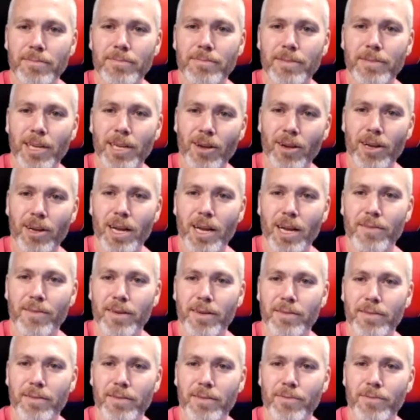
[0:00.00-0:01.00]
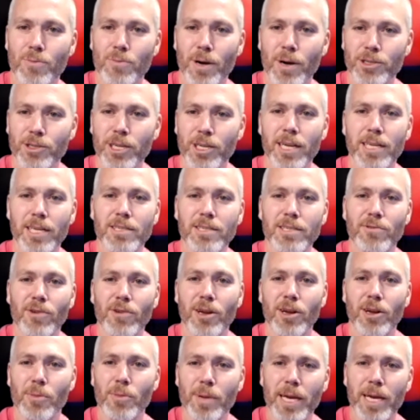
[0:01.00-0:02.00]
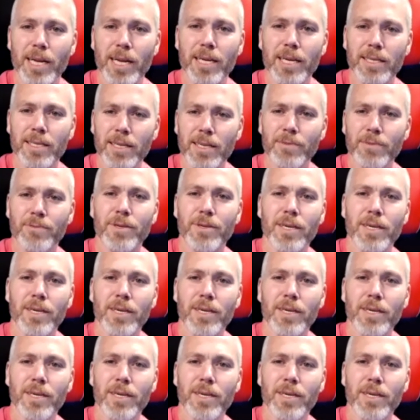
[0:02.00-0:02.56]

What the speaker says: You learn nothing through martial arts right at the beginning.